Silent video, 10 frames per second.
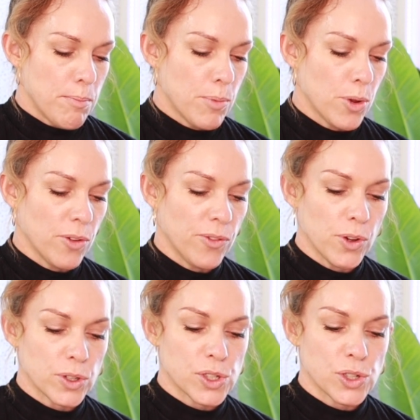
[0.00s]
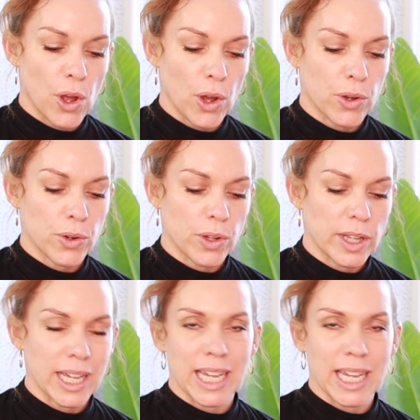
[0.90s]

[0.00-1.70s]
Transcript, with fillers: Move your circle